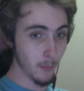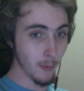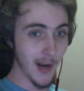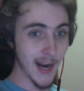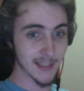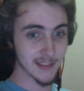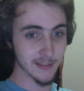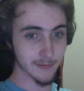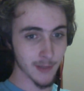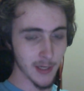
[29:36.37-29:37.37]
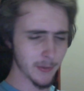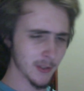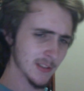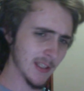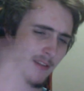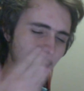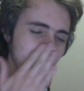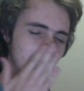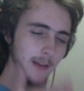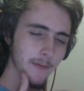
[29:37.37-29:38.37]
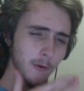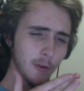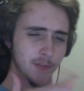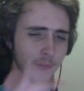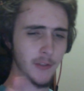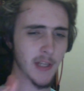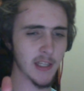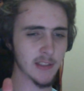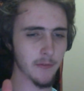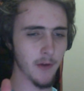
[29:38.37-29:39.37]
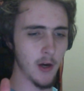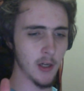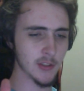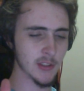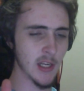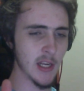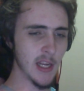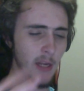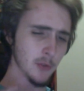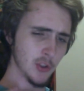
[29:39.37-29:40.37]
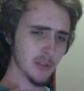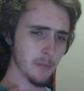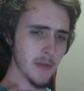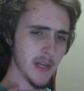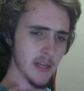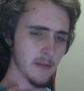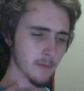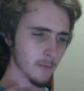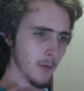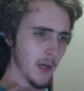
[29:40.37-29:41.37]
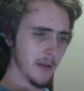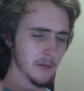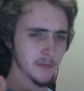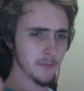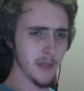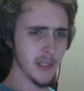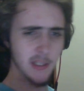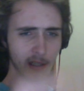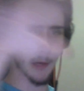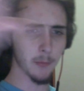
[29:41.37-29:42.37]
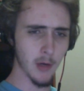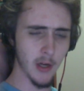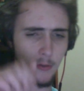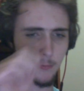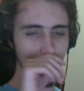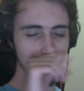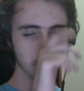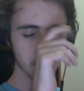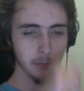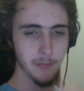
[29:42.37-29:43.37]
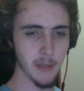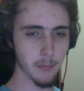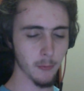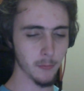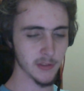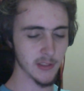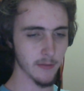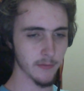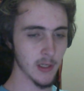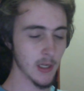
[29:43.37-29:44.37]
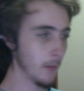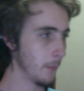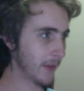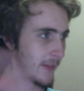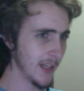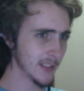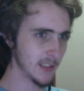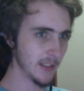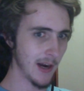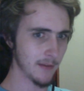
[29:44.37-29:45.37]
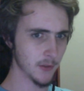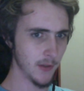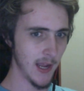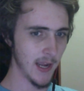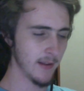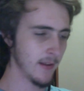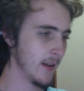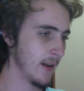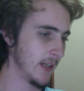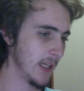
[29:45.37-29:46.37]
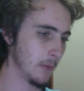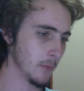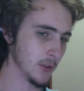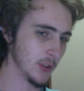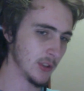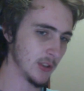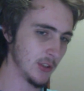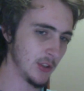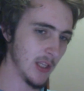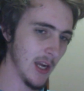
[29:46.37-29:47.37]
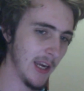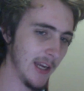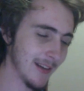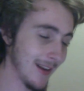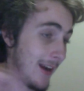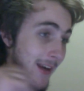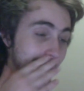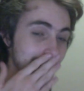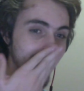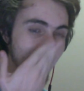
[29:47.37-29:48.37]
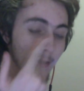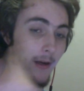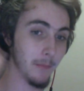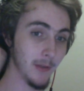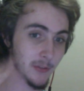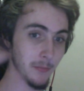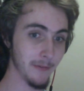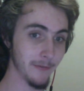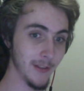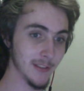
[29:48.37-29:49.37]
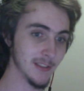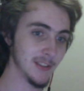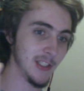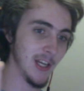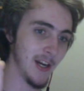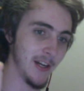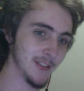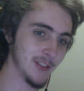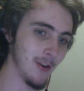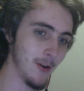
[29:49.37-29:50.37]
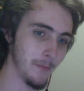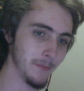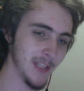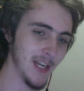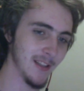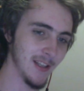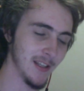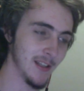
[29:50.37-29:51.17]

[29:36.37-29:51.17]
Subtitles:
active, right? Because the first few days of art, it was just me, right? It was me and a couple other random people and stuff. But the next year after that, it was I had like a bunch of my friends, Gian, Tom, Taylor,